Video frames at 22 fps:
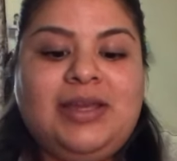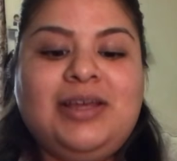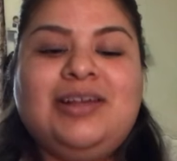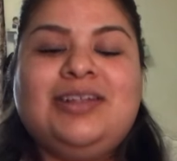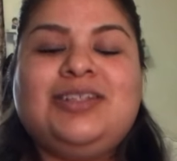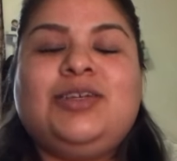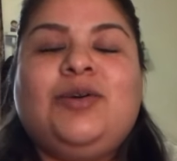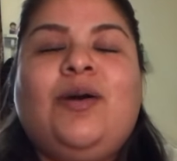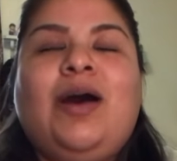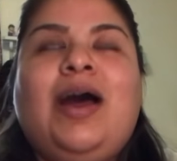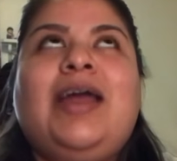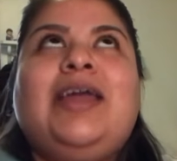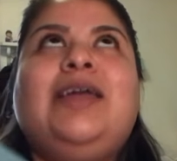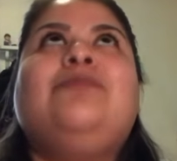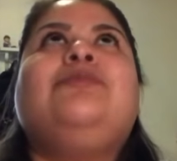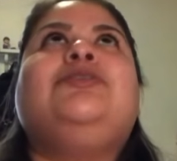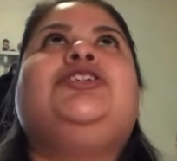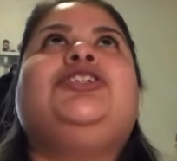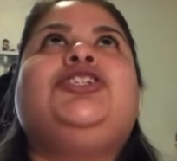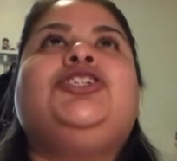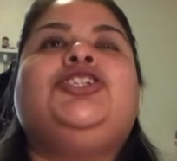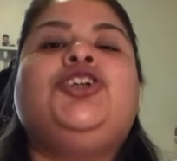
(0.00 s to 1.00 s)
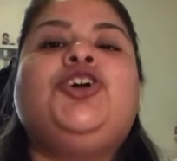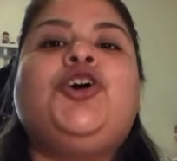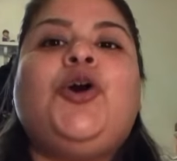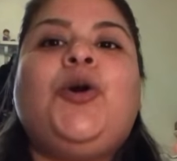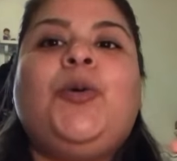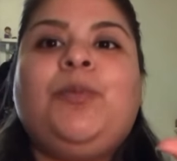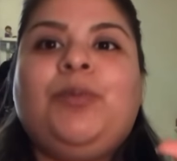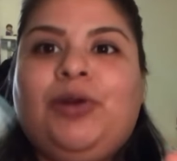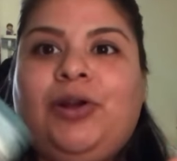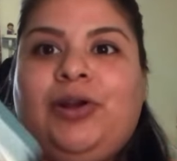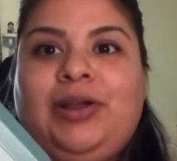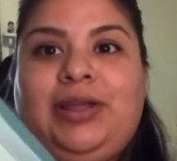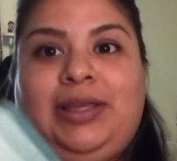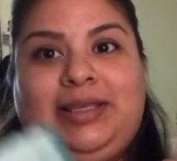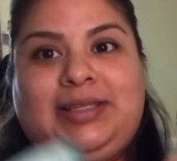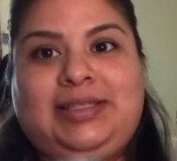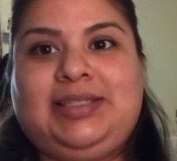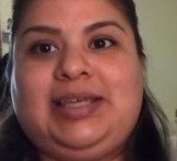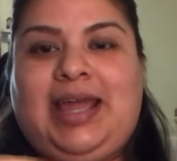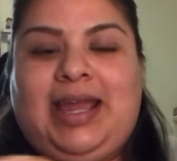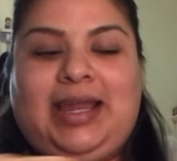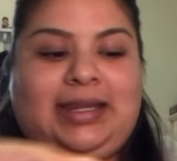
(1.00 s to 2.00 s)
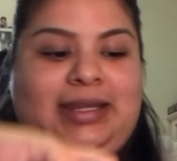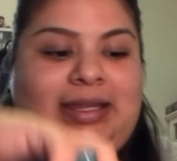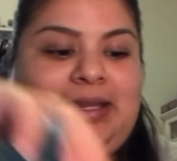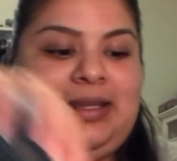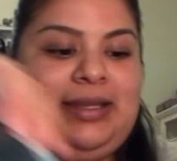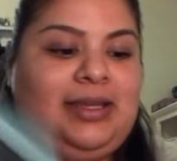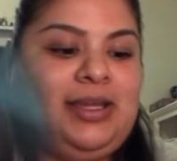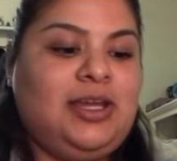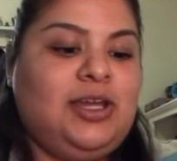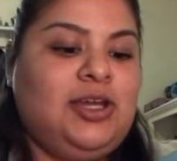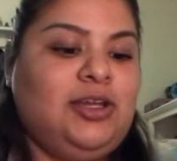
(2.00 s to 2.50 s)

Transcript: so I am super excited